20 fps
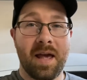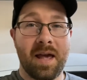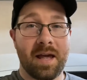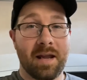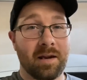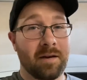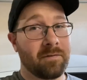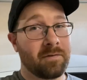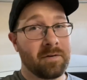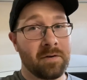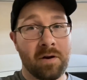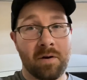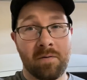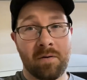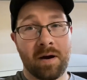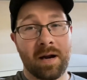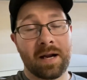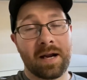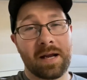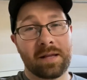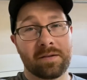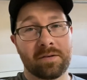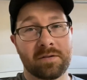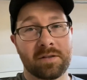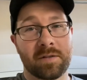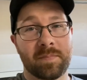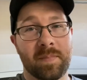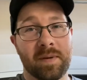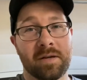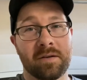And if you know what I got
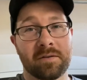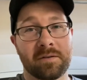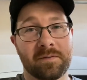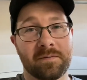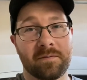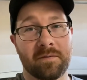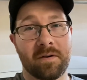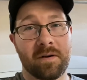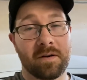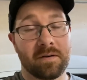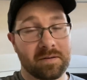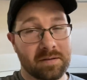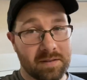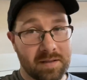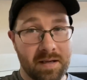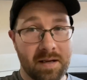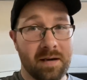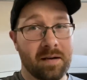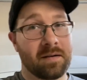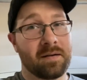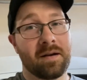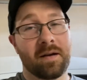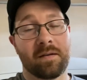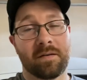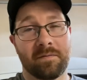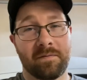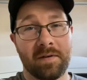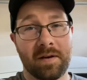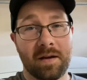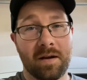those spindles for, you'll see in
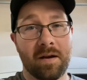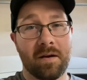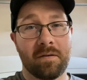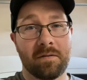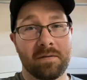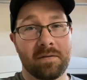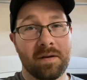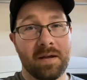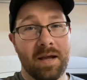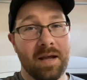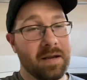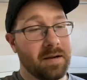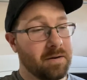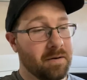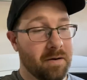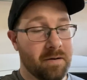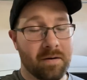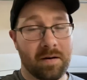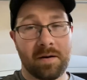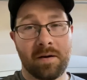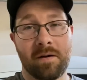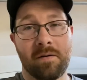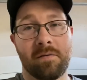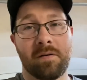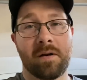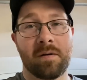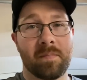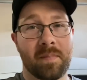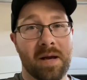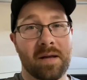another video. You already know
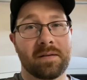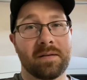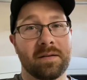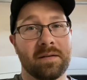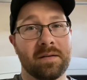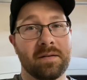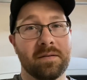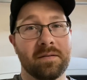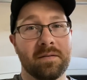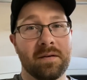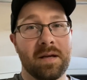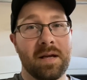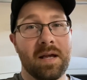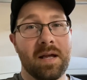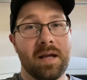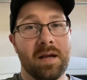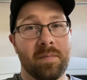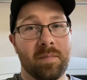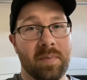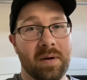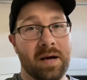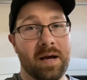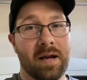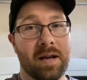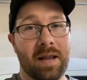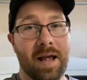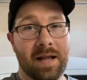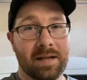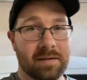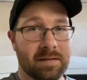what I'm about to do,
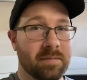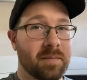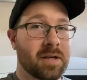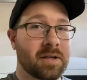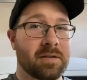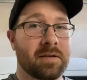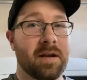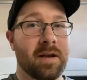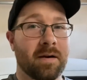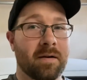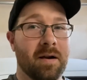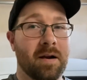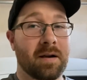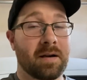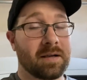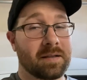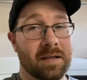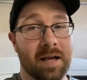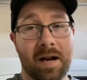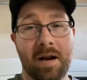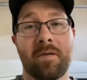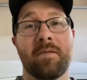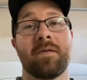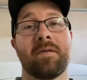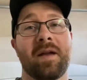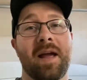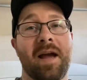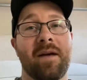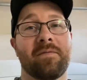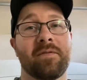but that's much later on because I don't
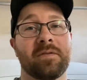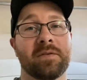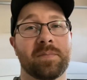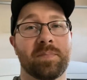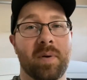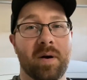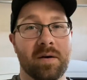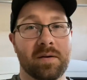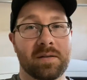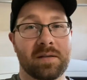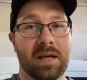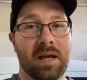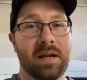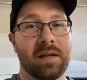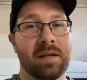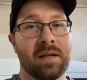even have those parts yet.